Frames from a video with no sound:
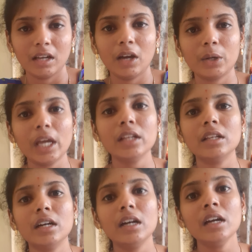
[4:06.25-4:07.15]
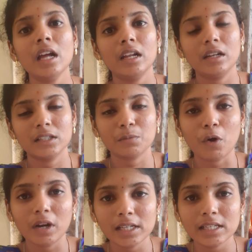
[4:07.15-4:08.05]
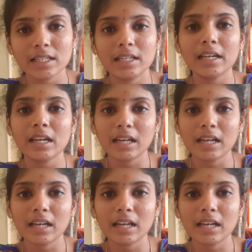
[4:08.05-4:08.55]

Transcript: Okay, the small intestine and